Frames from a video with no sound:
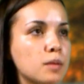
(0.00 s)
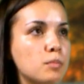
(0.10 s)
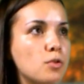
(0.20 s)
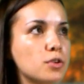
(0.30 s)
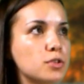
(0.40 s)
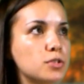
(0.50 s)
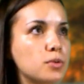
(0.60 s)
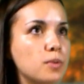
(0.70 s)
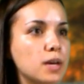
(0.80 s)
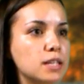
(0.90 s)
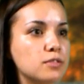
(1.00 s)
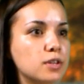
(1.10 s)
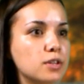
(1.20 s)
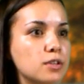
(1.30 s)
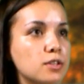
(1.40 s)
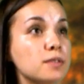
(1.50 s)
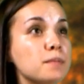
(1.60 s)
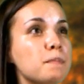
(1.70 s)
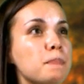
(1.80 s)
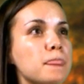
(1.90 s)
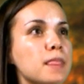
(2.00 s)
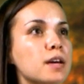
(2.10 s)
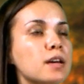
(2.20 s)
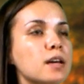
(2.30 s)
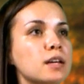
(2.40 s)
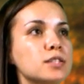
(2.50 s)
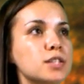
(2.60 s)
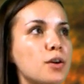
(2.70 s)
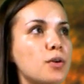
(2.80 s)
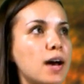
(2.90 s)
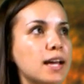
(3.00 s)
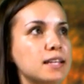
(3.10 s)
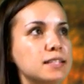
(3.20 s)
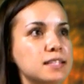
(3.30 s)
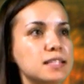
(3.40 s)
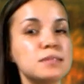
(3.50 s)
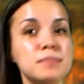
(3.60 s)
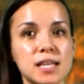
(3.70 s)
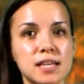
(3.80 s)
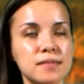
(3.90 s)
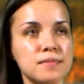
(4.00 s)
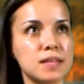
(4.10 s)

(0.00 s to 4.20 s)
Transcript: Mors Westford. So I guess this is me.